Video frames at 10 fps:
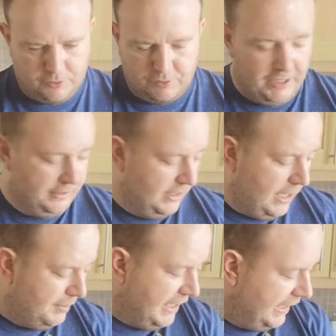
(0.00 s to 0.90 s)
Great.
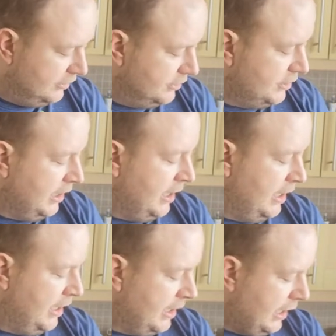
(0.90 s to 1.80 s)
Abbey Ales.
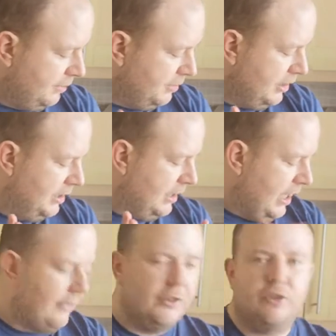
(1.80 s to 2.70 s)
I'm going to
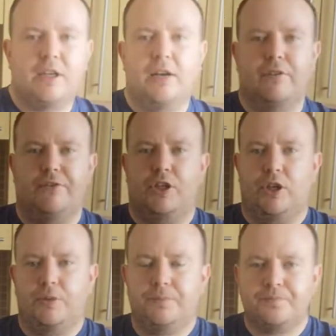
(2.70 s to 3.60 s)
have a look out for
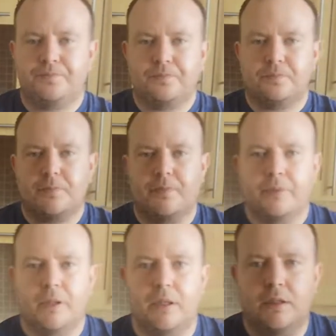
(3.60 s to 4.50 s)
you
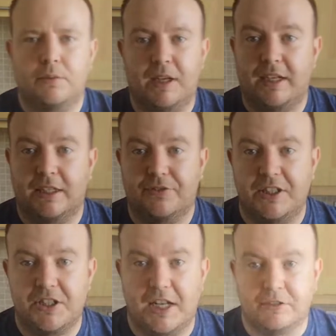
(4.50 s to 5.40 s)
when I next
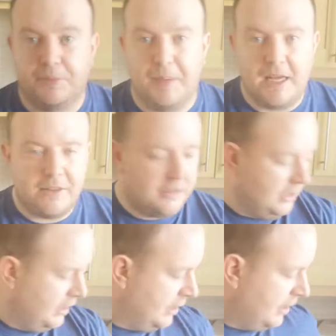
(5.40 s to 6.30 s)
venture down to Bath.
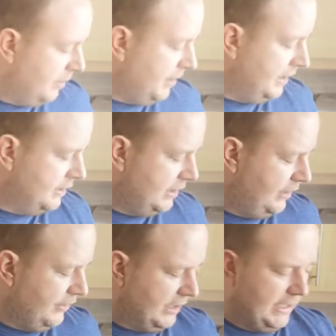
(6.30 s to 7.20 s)
I might see
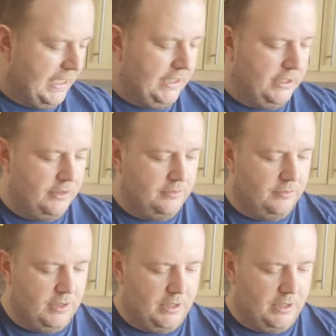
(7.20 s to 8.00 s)
if I can get in your